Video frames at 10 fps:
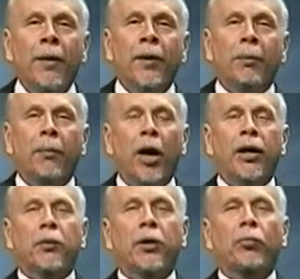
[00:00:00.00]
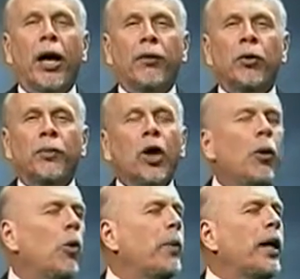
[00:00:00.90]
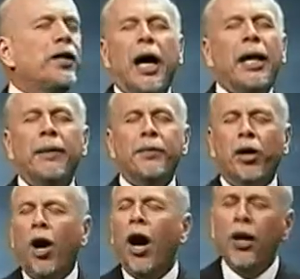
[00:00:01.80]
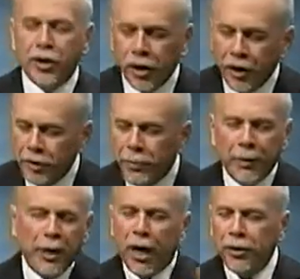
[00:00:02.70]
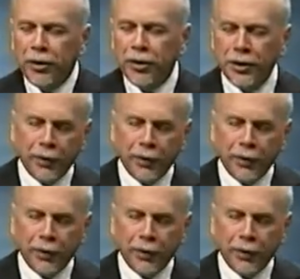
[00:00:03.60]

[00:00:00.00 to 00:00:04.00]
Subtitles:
The party with the bridegroom. So many times in our church, maybe others,